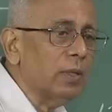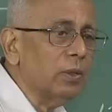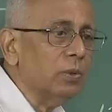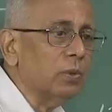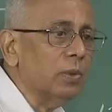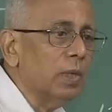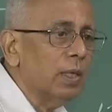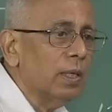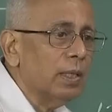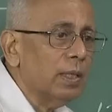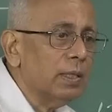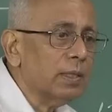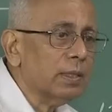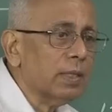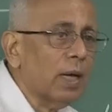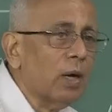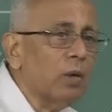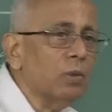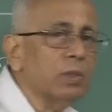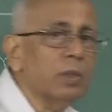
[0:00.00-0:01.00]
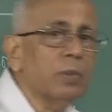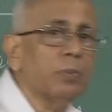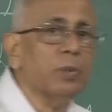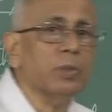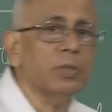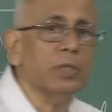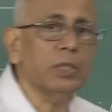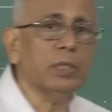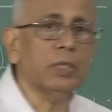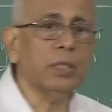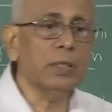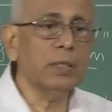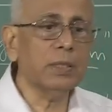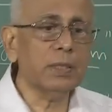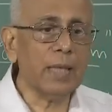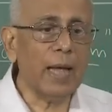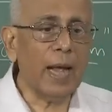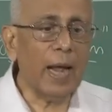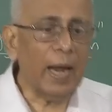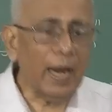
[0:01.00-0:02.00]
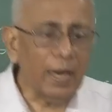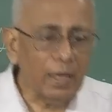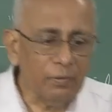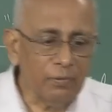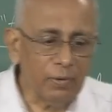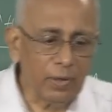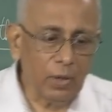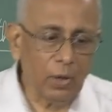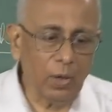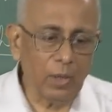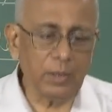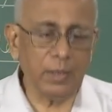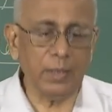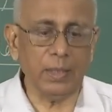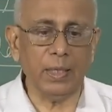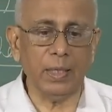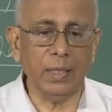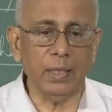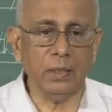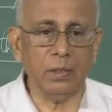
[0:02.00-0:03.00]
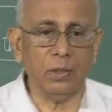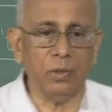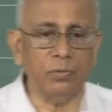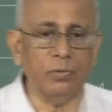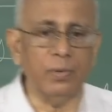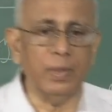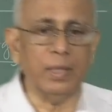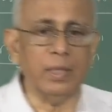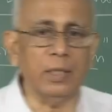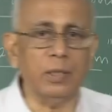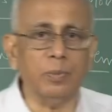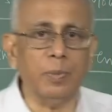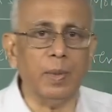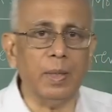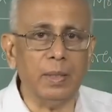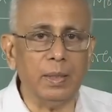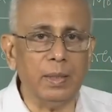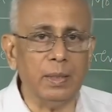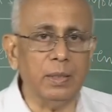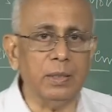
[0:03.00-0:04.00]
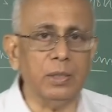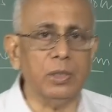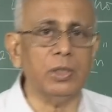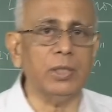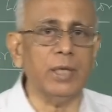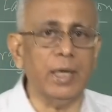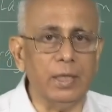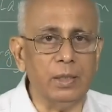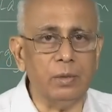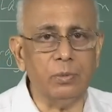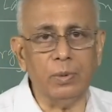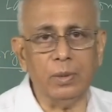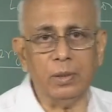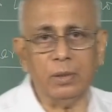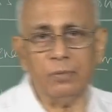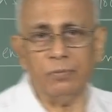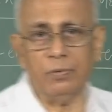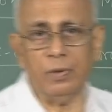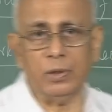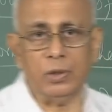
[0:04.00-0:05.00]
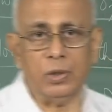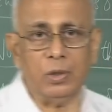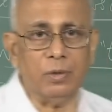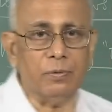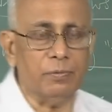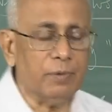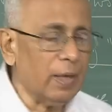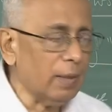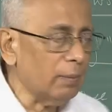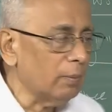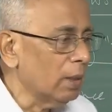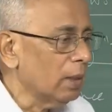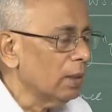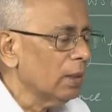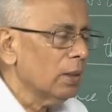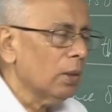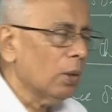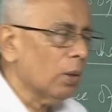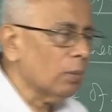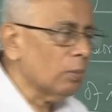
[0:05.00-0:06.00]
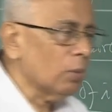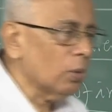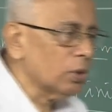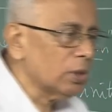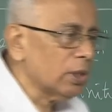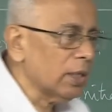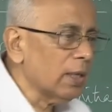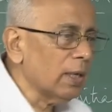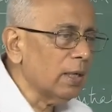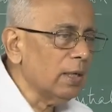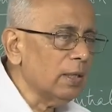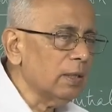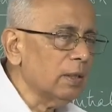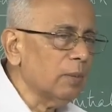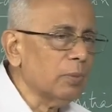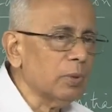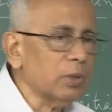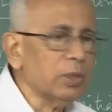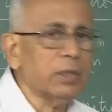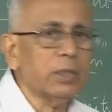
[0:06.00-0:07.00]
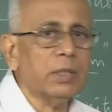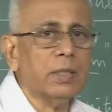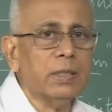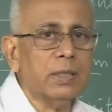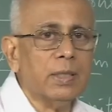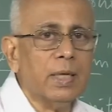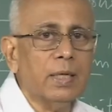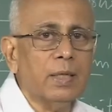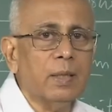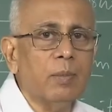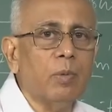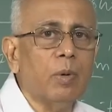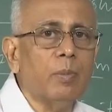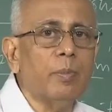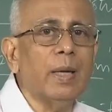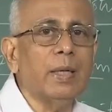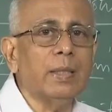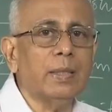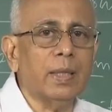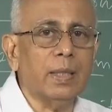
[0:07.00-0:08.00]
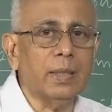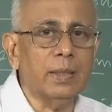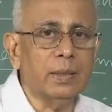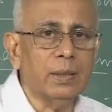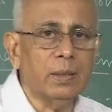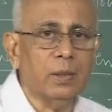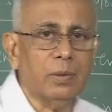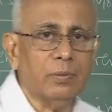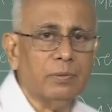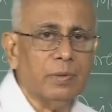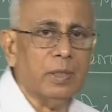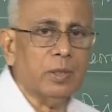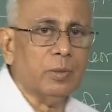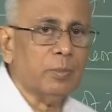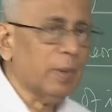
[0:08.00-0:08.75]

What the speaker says: you, is how the positions and velocities of various particles change as a function of time, or more generally the positions and the momenta of these